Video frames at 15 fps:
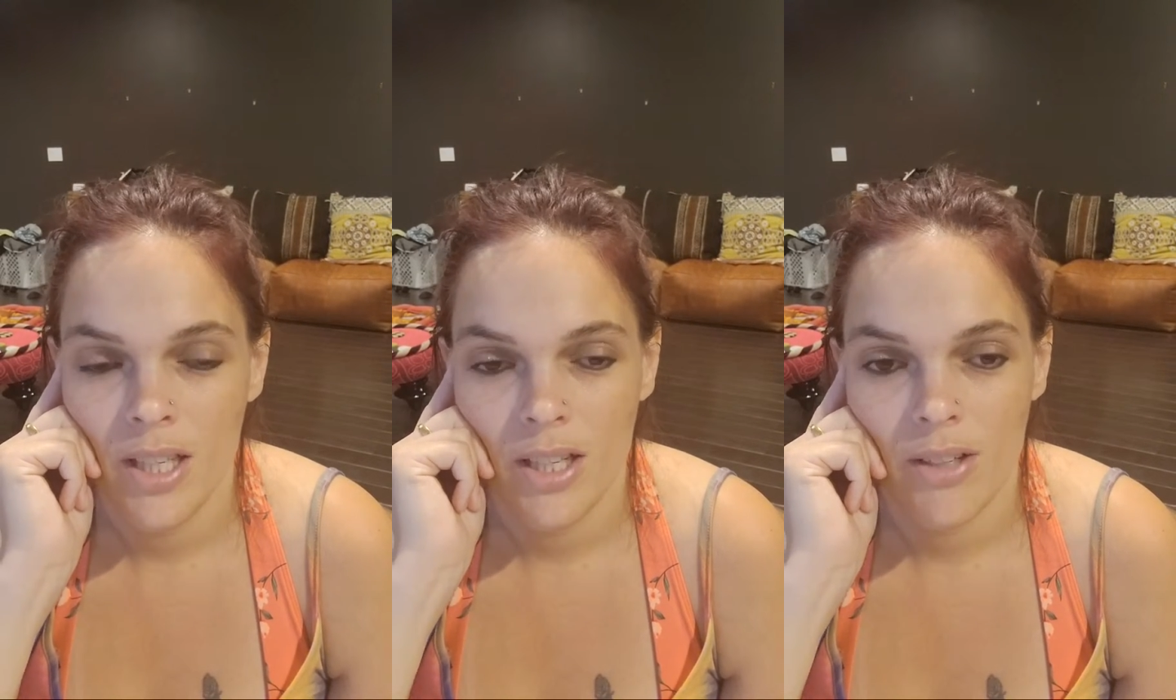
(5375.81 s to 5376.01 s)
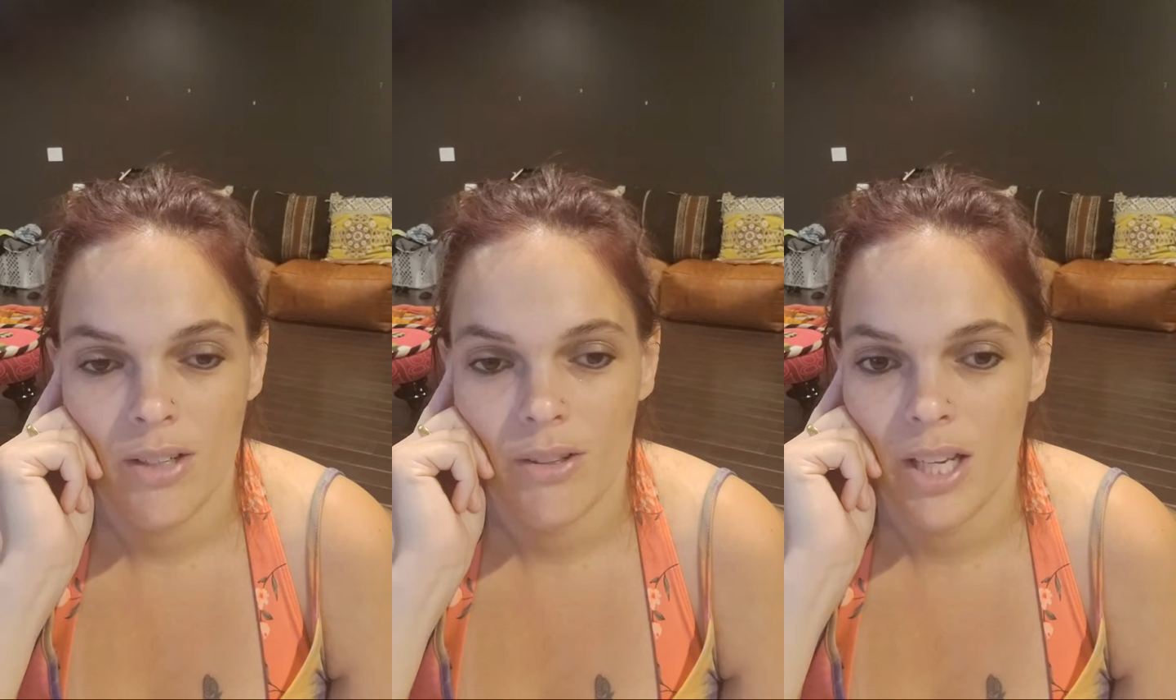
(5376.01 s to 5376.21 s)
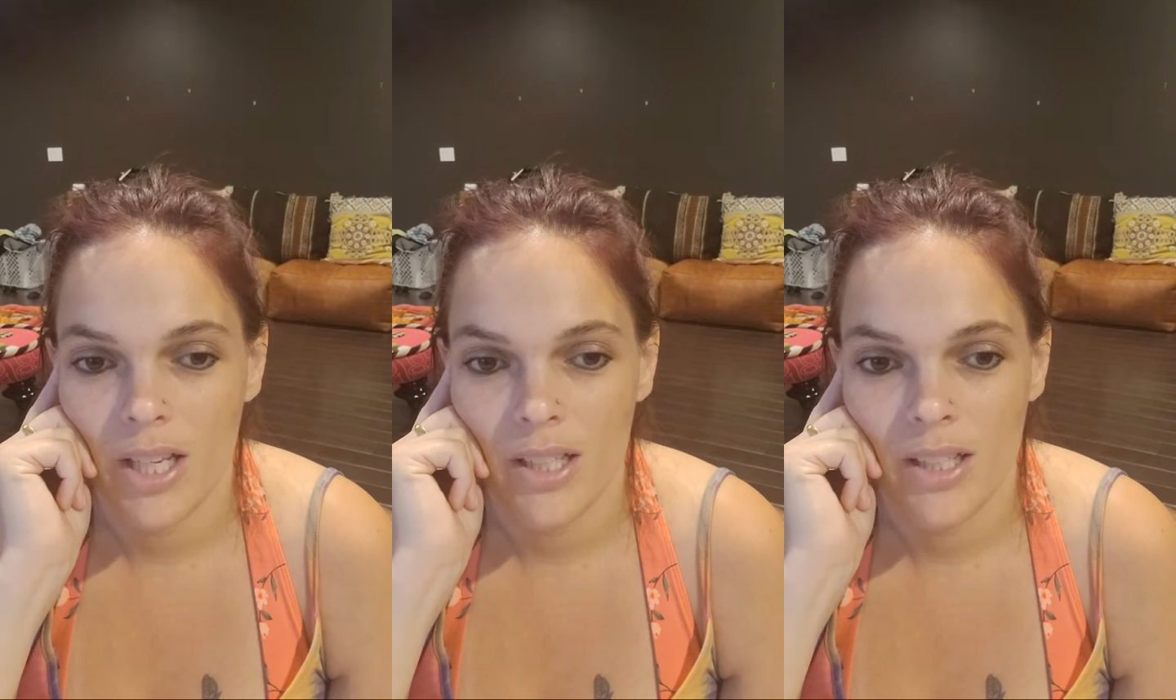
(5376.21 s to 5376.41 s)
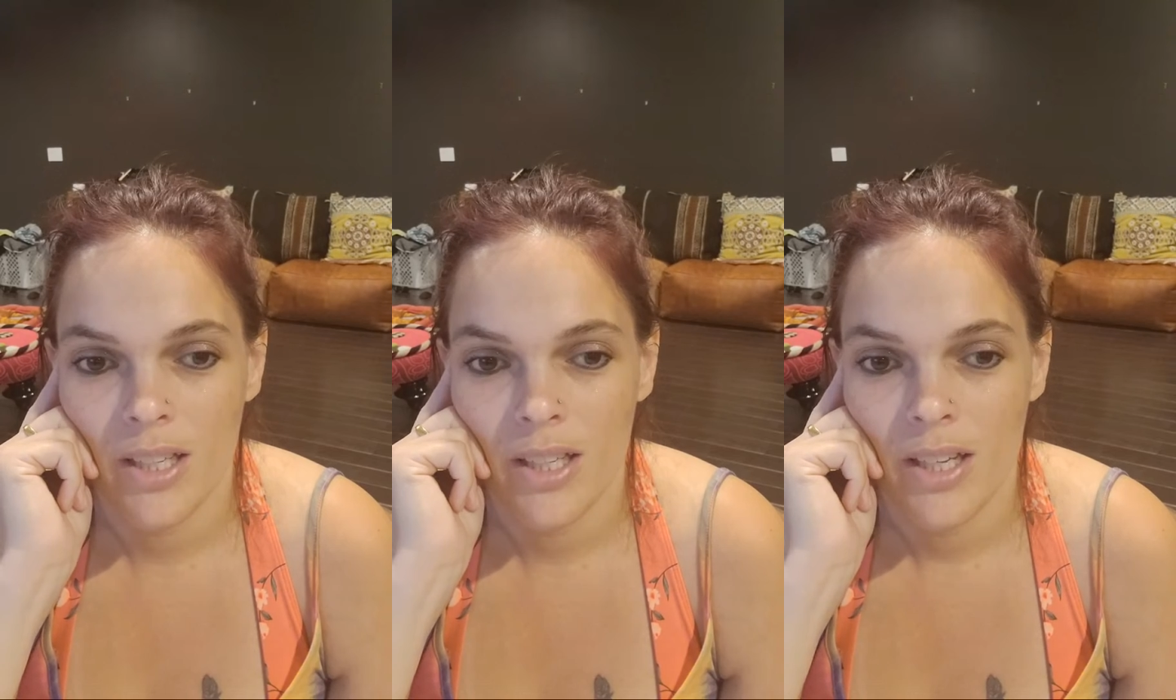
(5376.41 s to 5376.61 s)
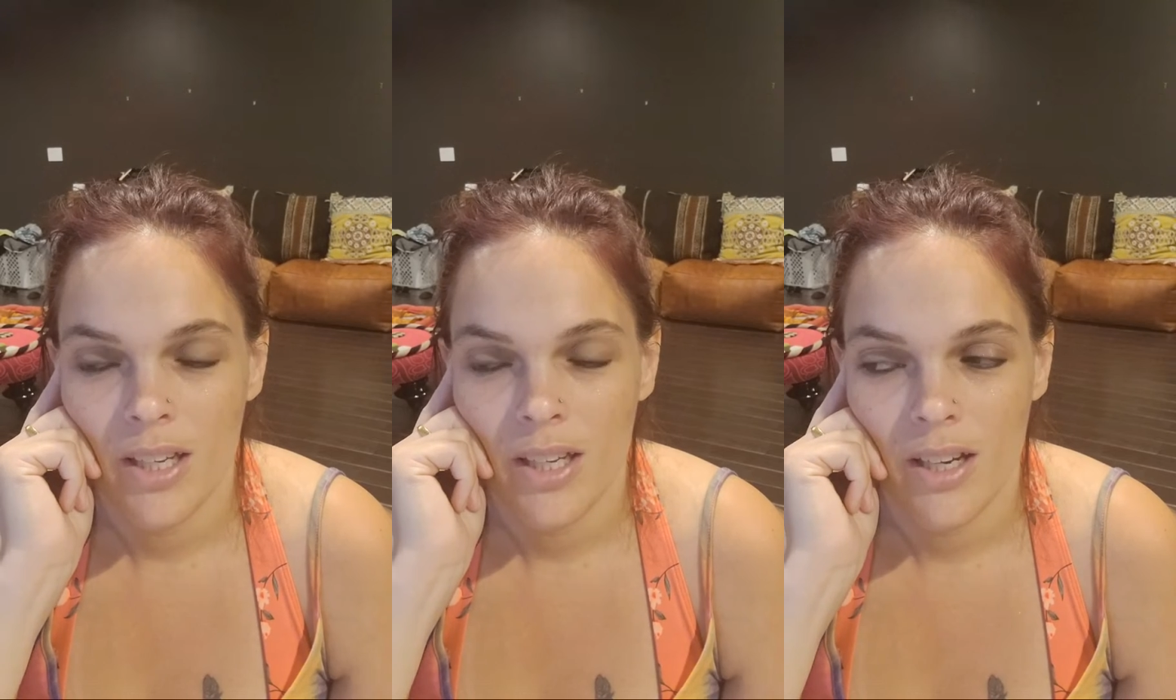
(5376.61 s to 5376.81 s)
Okay.
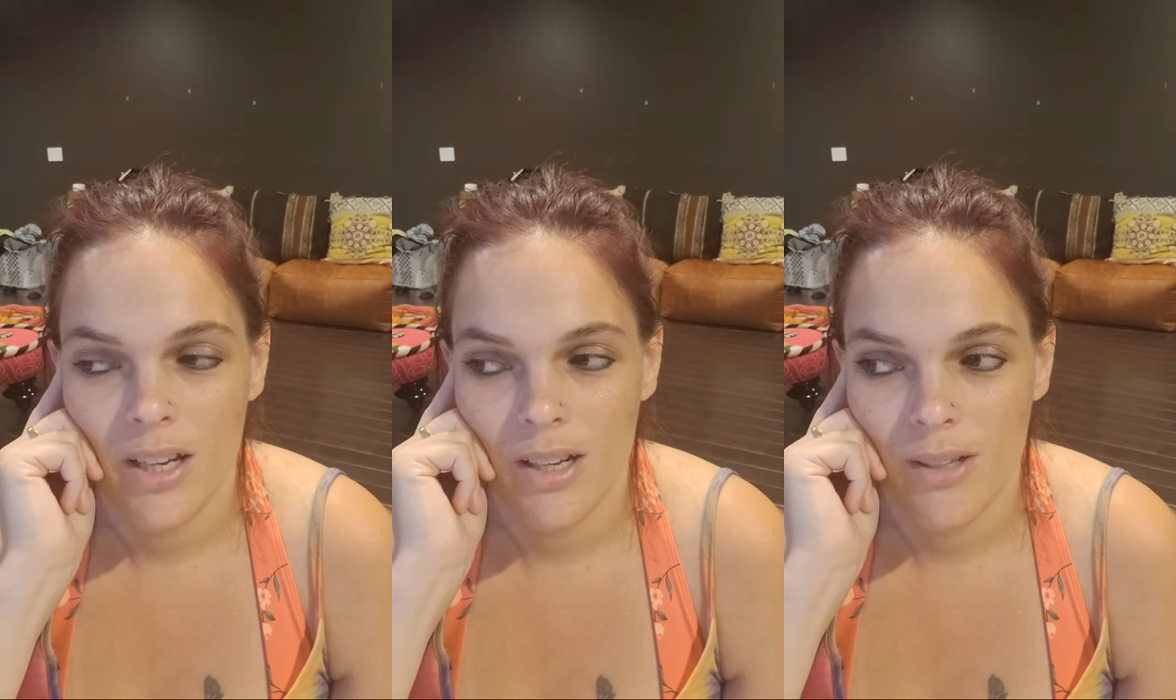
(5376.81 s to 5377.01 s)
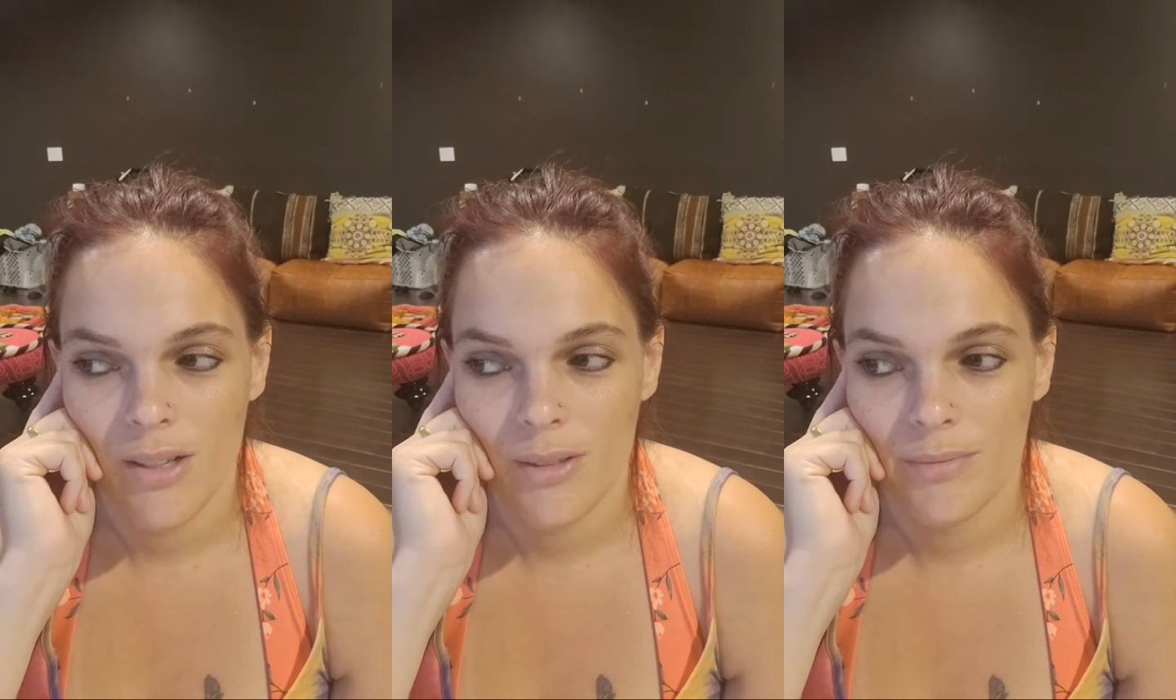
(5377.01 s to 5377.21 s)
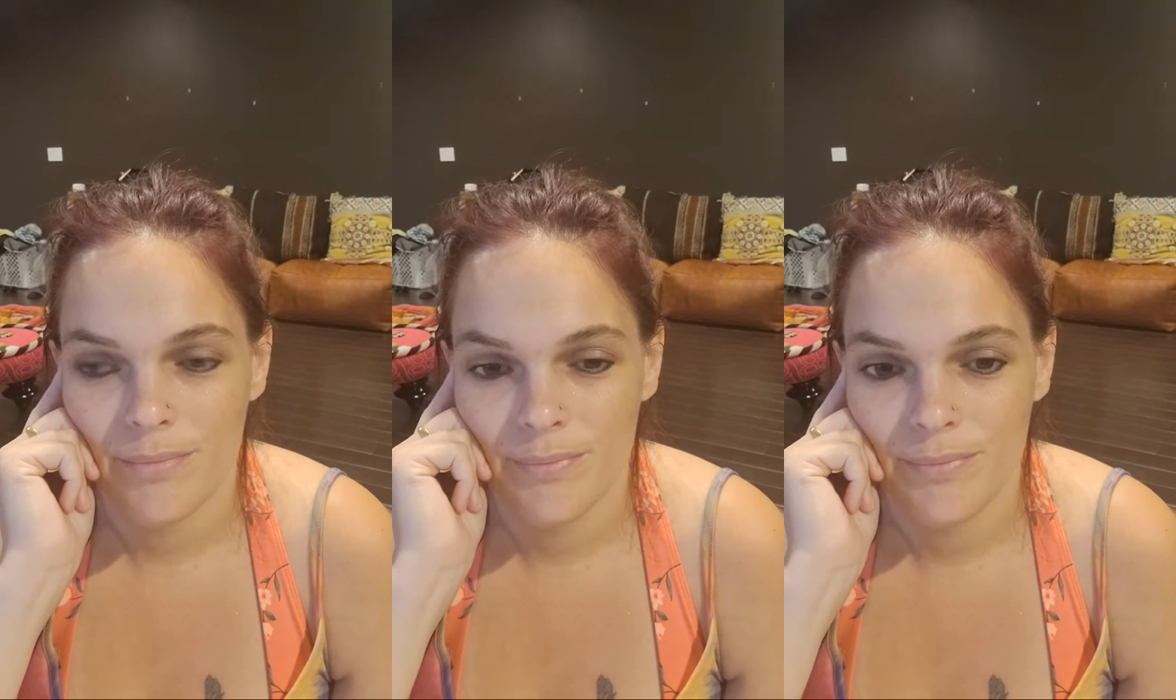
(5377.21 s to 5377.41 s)
Now